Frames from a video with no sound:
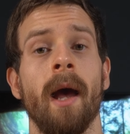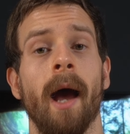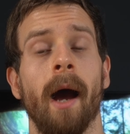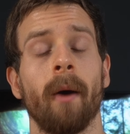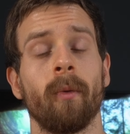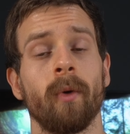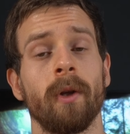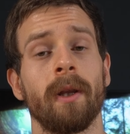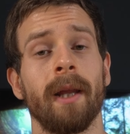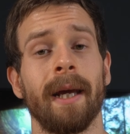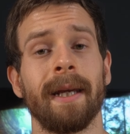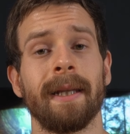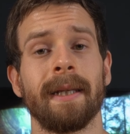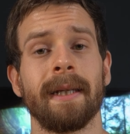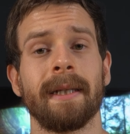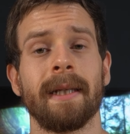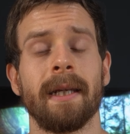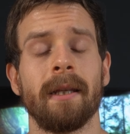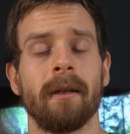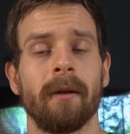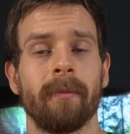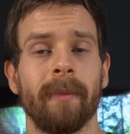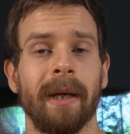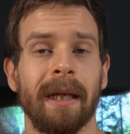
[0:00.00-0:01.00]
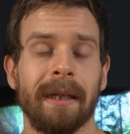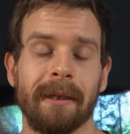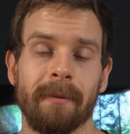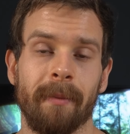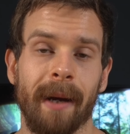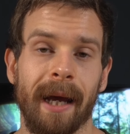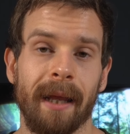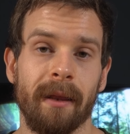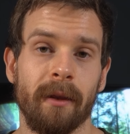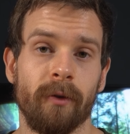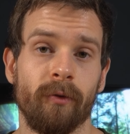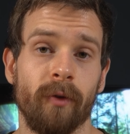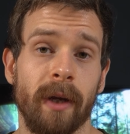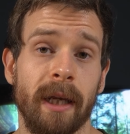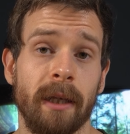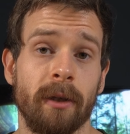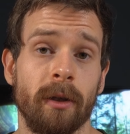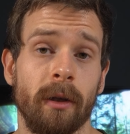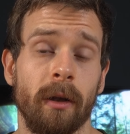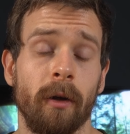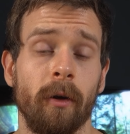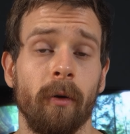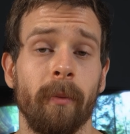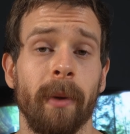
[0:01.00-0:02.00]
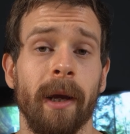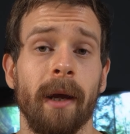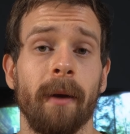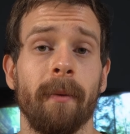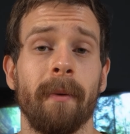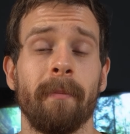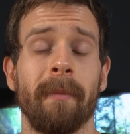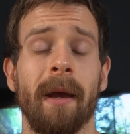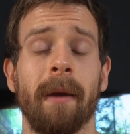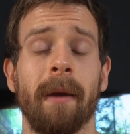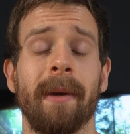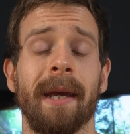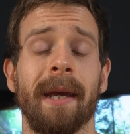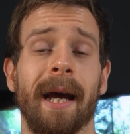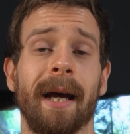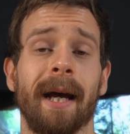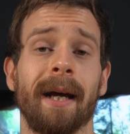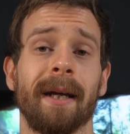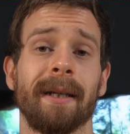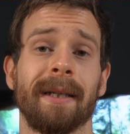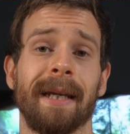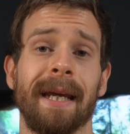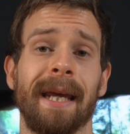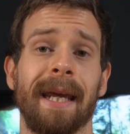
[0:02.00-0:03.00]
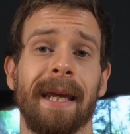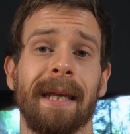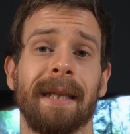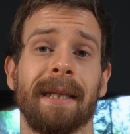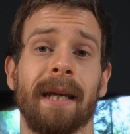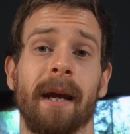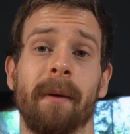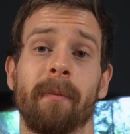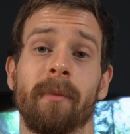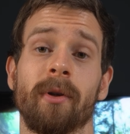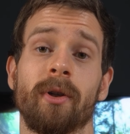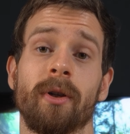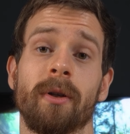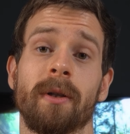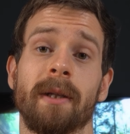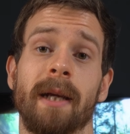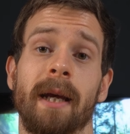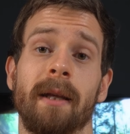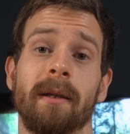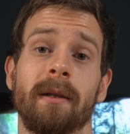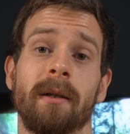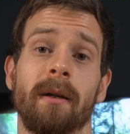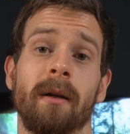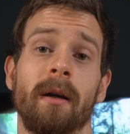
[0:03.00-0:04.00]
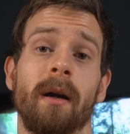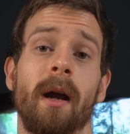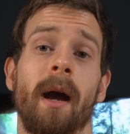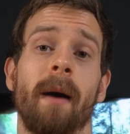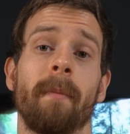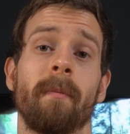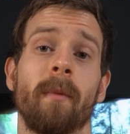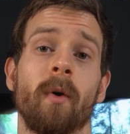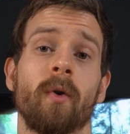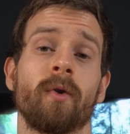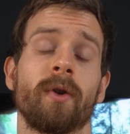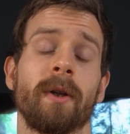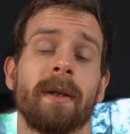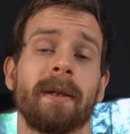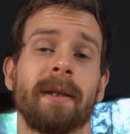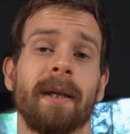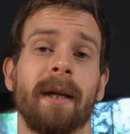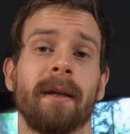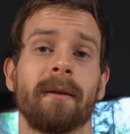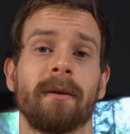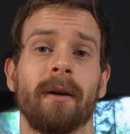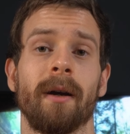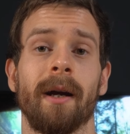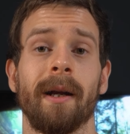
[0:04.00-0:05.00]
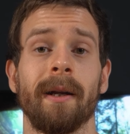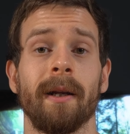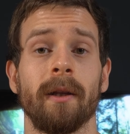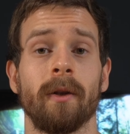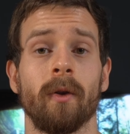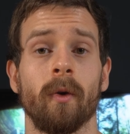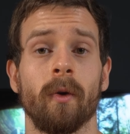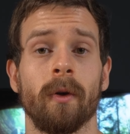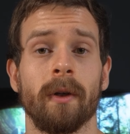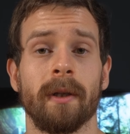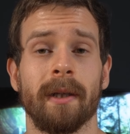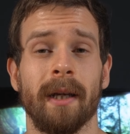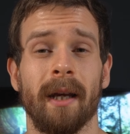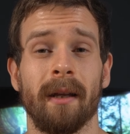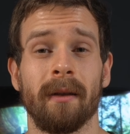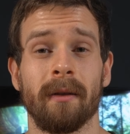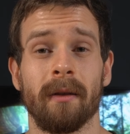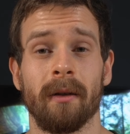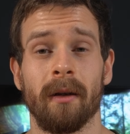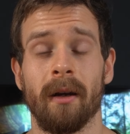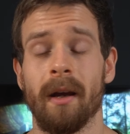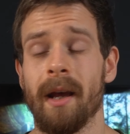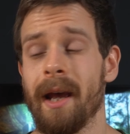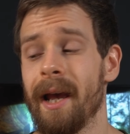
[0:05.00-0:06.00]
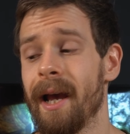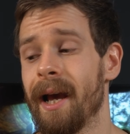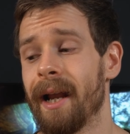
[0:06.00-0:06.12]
I would like to see them expand the range a little bit, maybe add a temperature sensor, a motion sensor and a door sensor,